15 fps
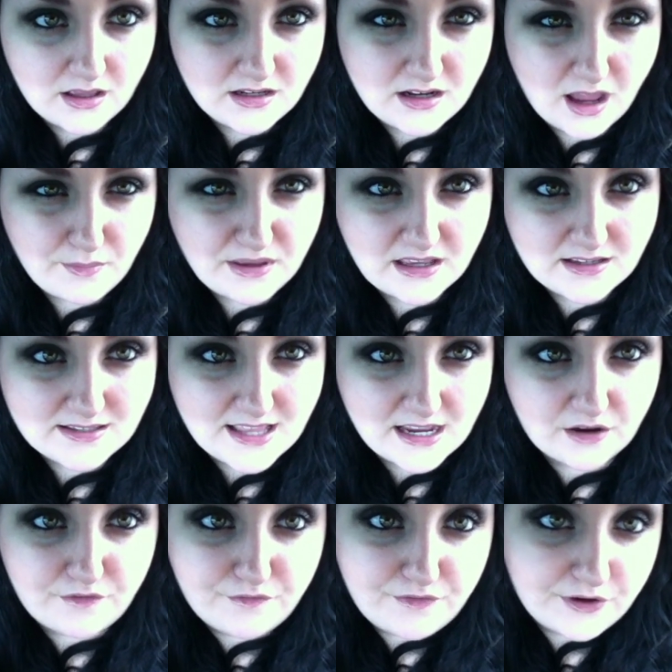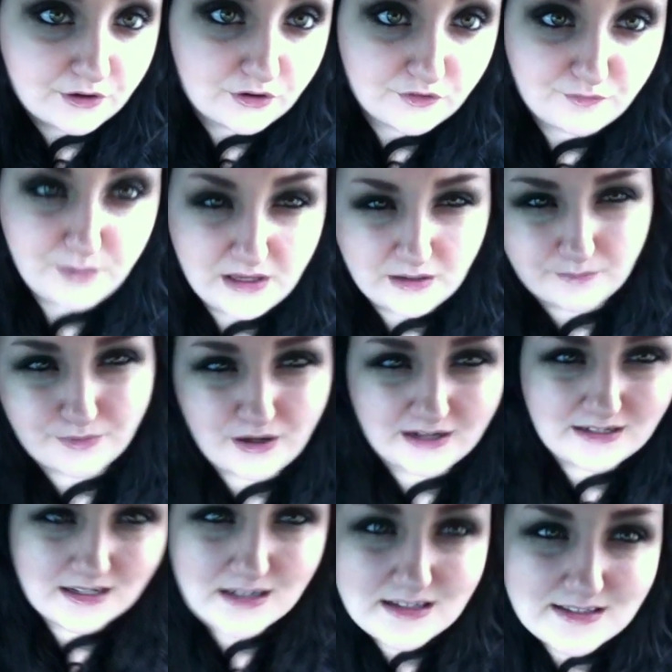Not because, like, of fear of being
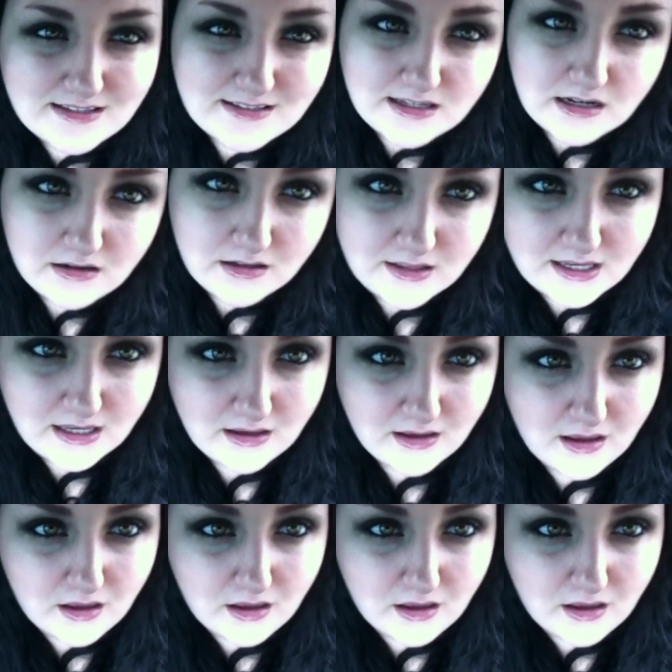pregnant necessarily,